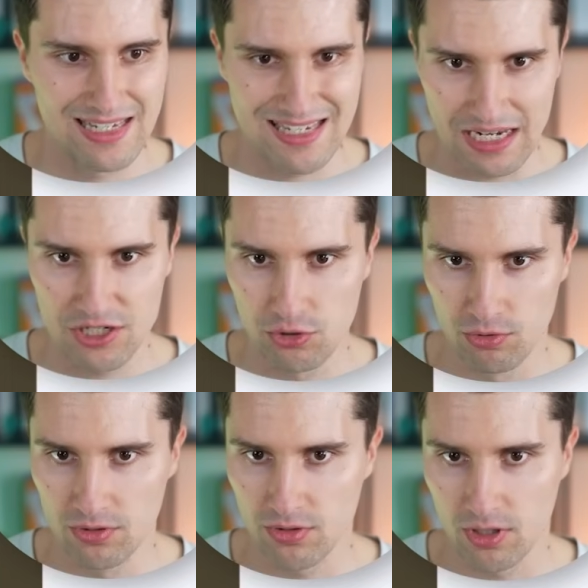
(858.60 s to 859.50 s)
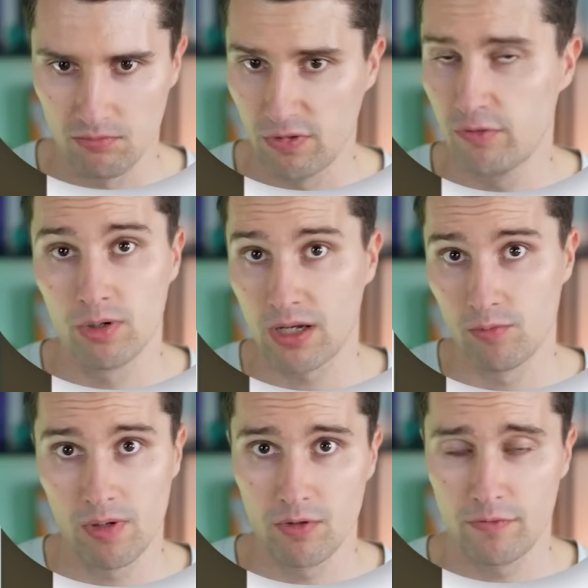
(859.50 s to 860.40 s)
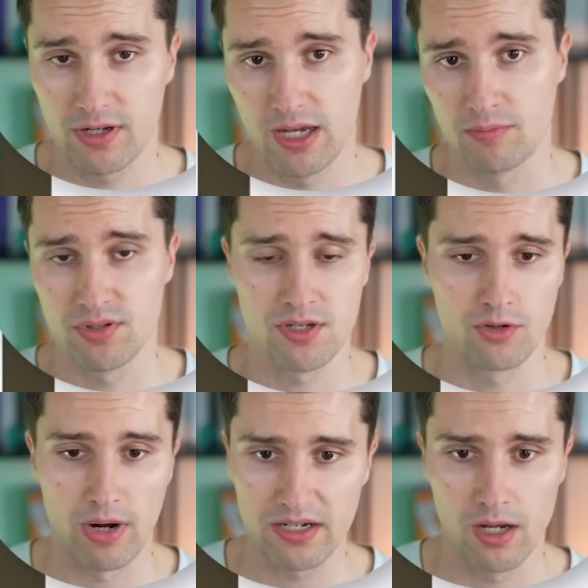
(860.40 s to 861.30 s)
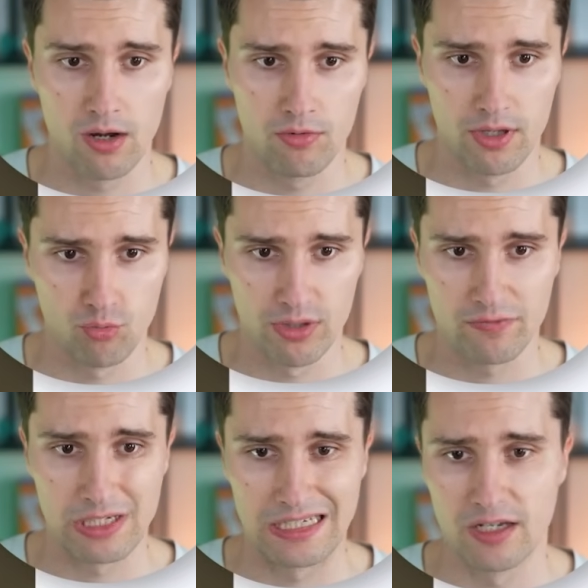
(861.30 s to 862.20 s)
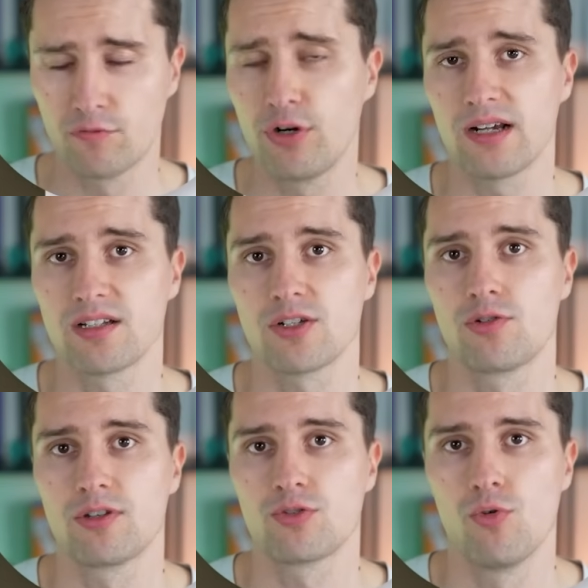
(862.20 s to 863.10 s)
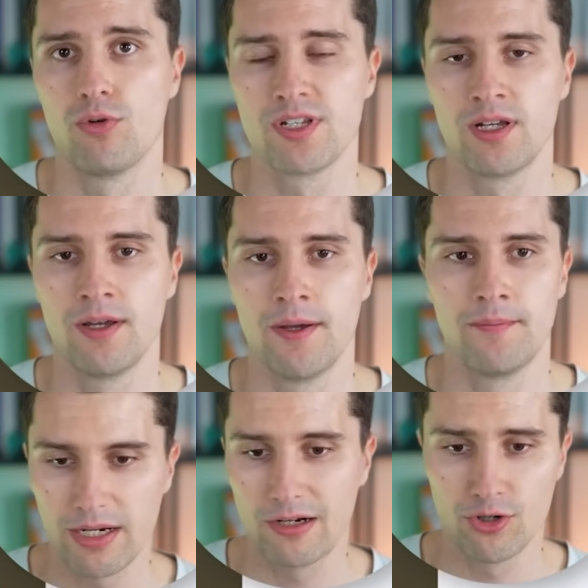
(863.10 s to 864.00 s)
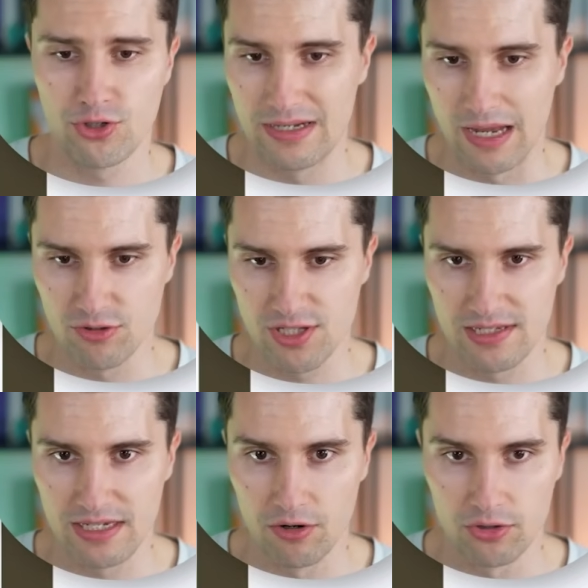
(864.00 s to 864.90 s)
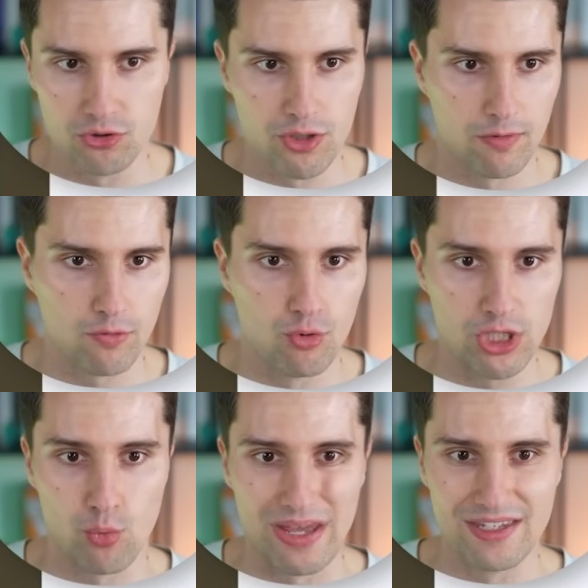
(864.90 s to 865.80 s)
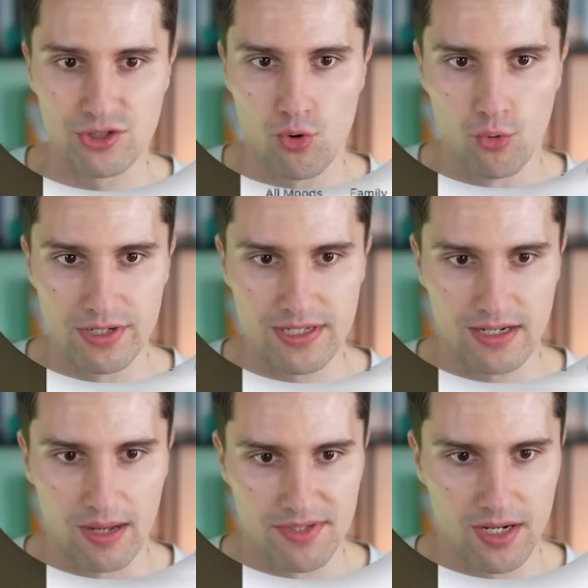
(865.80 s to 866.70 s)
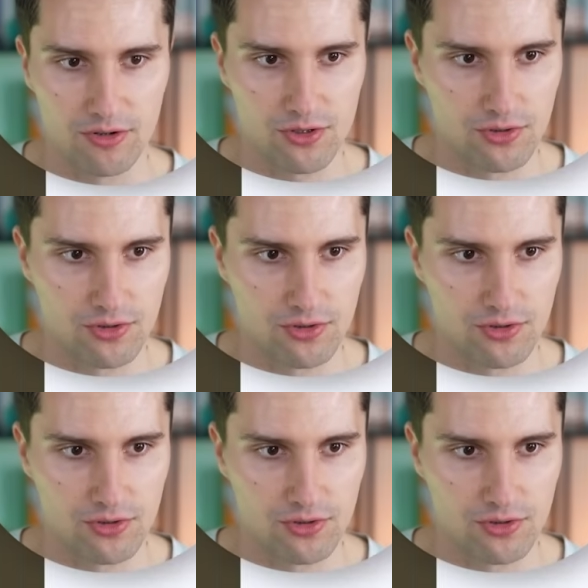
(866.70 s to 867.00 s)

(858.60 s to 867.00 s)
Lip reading: Stay tuned. If you become a member of the campus right now, then you will definitely get free access to this course. But I also announced this here on YouTube, of course, when this course comes out.